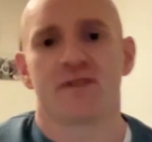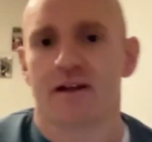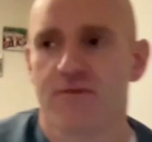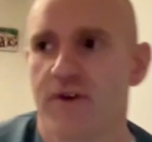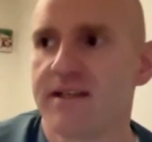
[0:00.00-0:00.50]

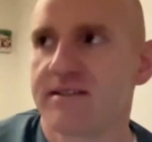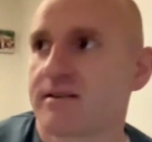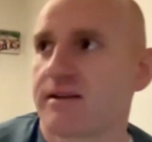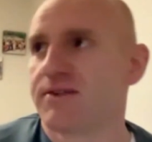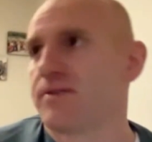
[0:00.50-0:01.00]
Like I've raced,
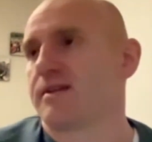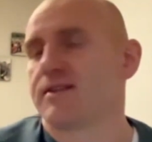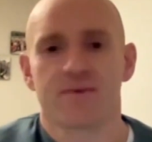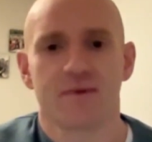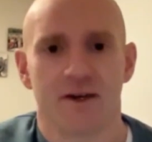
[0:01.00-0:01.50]
I do
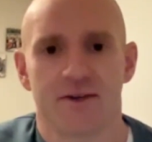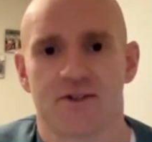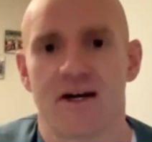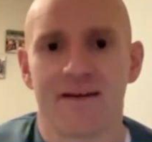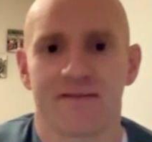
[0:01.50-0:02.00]
a lot of
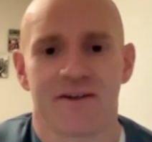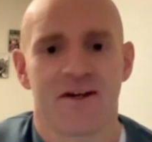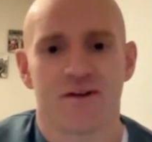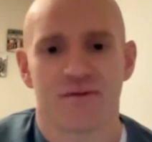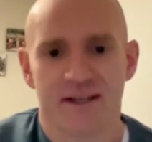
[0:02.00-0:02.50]
triathlon now,
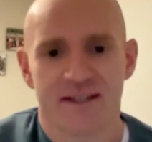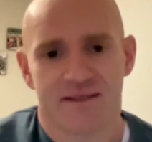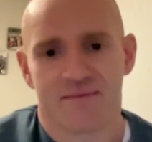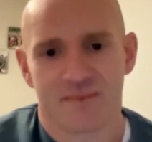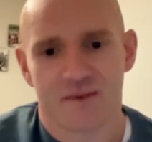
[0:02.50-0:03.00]
and I've raced
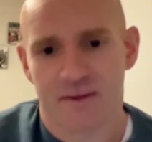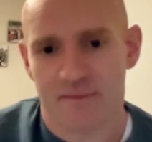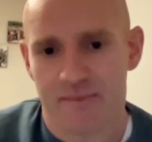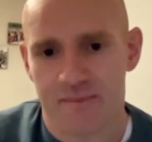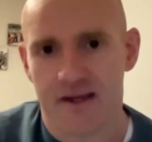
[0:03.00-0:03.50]

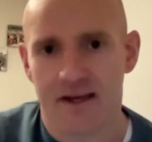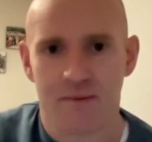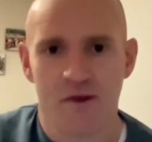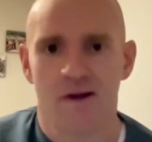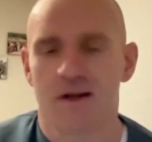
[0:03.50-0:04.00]
in
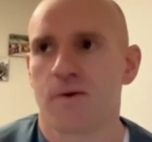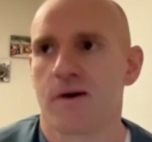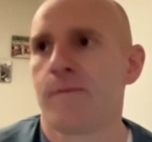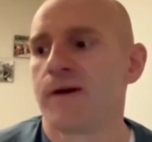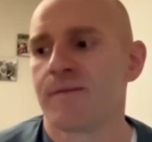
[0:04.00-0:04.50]
Mallorca
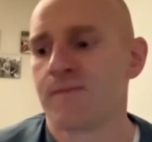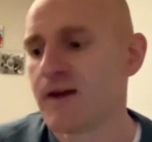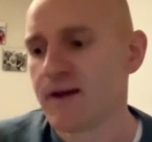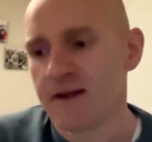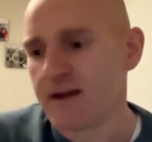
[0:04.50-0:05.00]
quite a bit
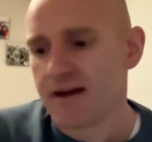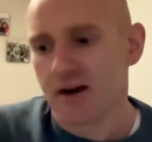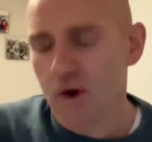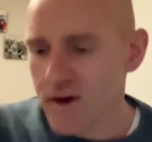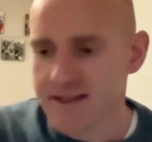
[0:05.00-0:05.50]
and
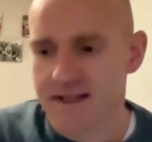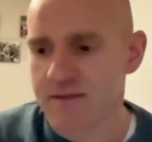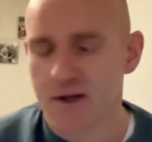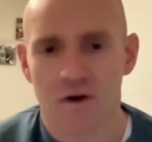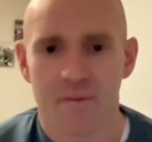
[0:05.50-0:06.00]
always end
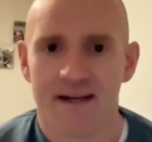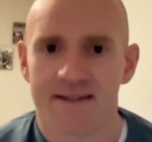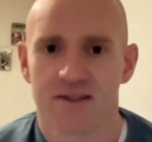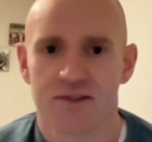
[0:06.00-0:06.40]
up going back there.